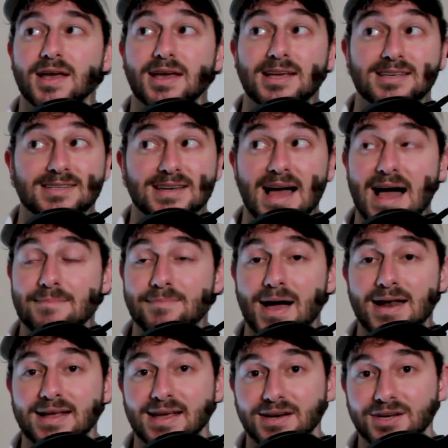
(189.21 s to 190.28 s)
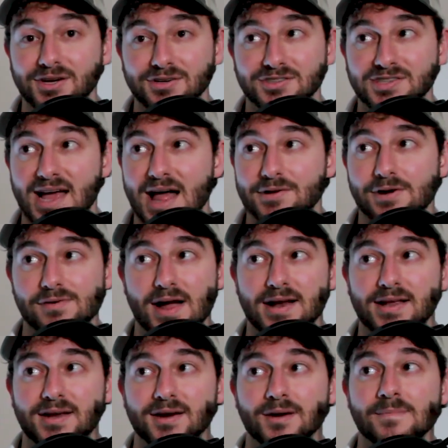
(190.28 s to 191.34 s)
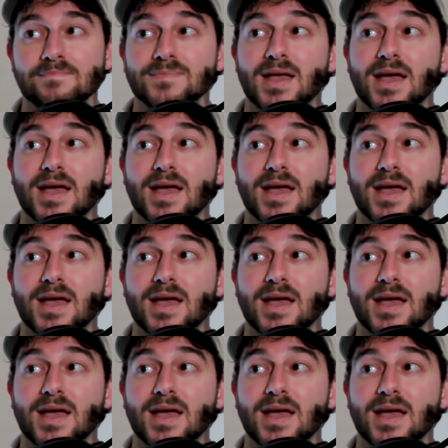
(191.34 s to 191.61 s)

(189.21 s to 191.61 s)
He's not biting into your salary right here,